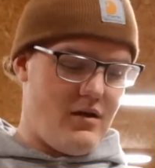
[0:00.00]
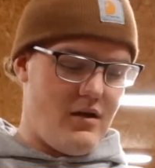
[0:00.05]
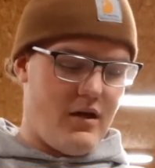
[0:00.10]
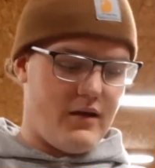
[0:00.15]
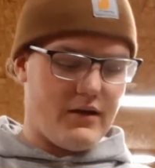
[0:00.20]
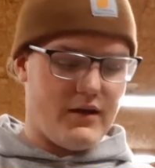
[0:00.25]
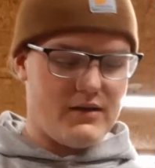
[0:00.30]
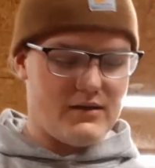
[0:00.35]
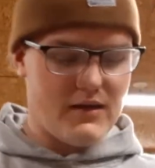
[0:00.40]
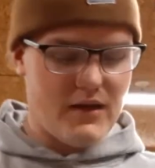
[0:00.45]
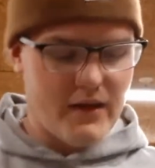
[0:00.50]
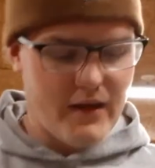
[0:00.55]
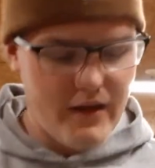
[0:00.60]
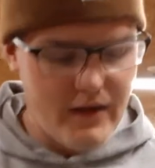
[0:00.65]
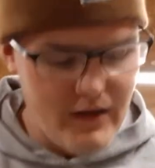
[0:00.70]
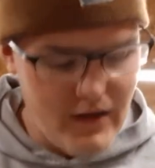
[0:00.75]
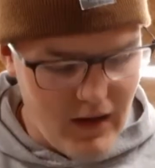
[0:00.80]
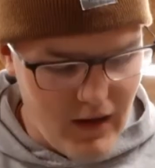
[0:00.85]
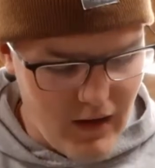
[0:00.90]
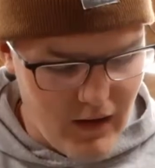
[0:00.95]
guess I can
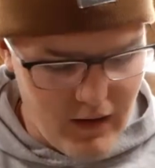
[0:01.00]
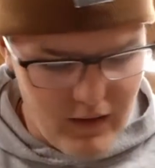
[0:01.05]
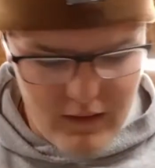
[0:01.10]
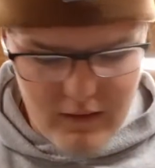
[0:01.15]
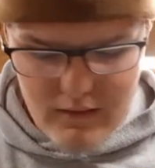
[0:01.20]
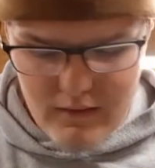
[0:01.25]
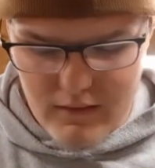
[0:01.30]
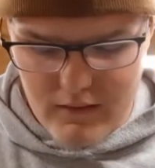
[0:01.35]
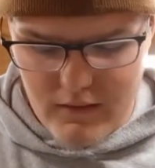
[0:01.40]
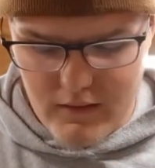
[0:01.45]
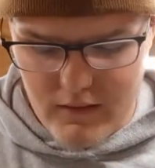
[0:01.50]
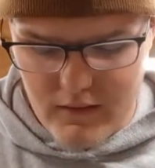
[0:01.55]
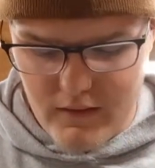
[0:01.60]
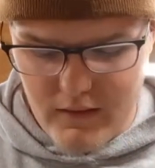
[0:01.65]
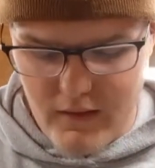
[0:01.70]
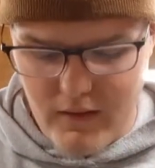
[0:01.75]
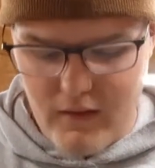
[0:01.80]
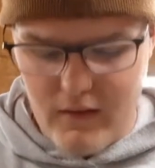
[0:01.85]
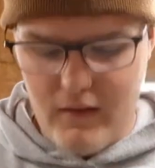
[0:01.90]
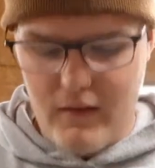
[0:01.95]

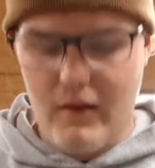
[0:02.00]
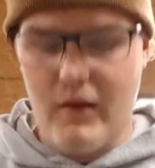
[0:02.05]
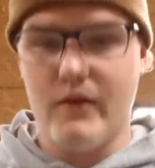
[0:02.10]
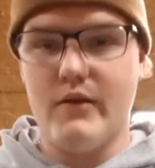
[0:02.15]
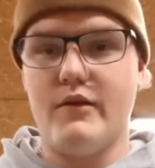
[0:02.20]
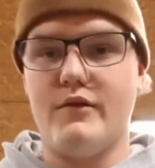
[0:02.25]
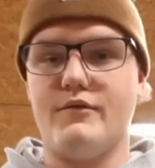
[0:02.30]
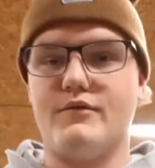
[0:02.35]
get you